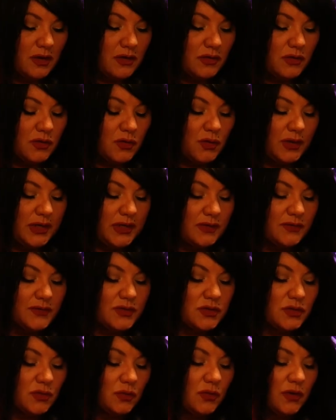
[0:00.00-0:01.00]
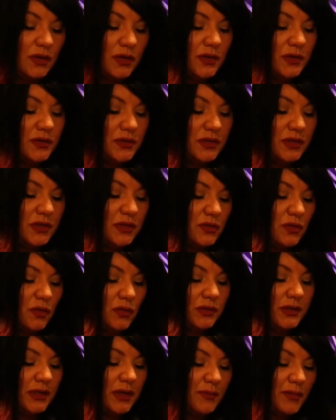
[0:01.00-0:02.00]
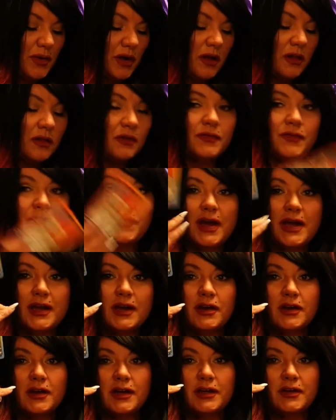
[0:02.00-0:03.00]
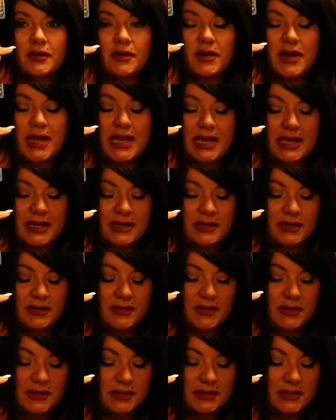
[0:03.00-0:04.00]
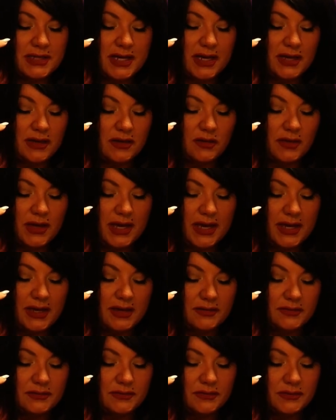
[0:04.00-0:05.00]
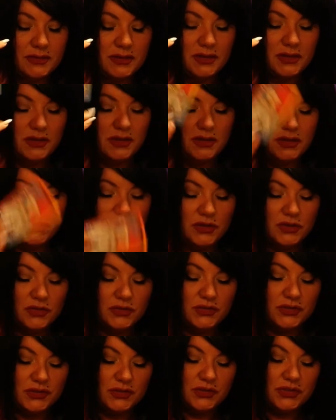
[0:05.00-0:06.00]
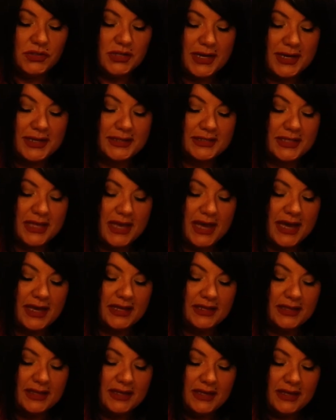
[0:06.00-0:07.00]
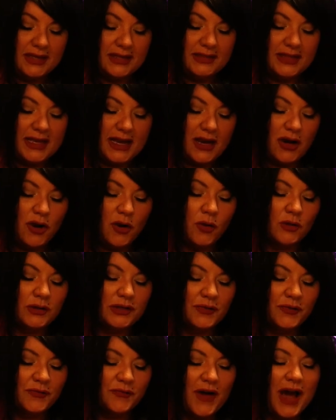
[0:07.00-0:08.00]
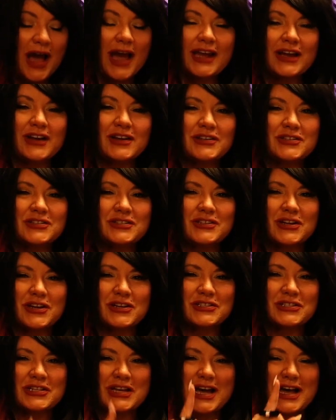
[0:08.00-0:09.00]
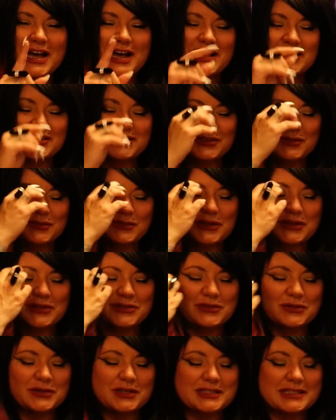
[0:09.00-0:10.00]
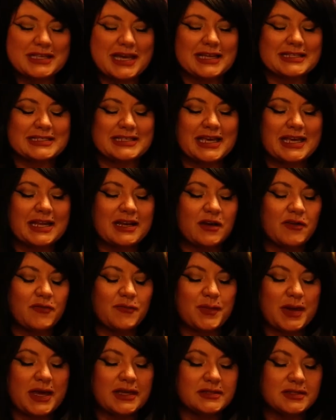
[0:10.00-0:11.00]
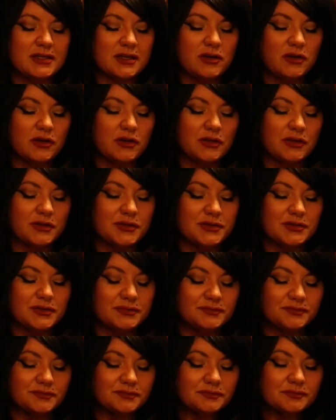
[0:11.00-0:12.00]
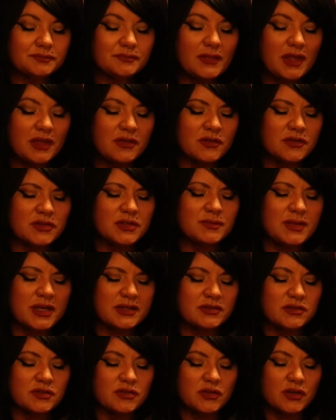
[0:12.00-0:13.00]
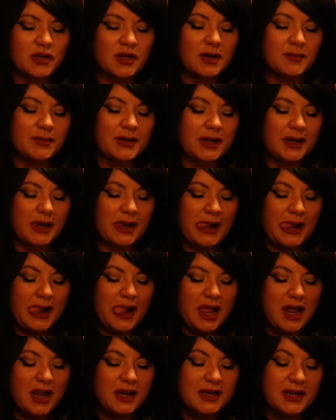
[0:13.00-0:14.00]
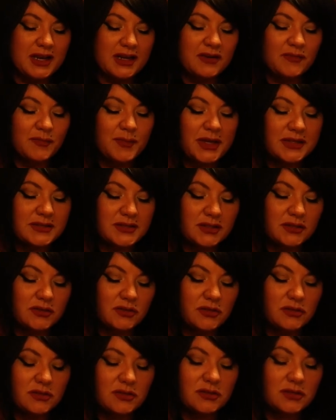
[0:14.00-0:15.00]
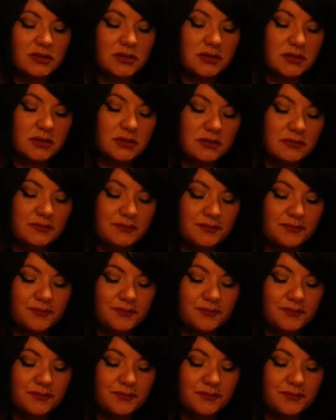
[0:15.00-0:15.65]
The Queen of Swords is holding a ball of fire in her hand in this deck, okay? She has that holy fire, Star Child, to work towards that Ten of Pentacles. There's a messenger coming. A Knight of Pentacles.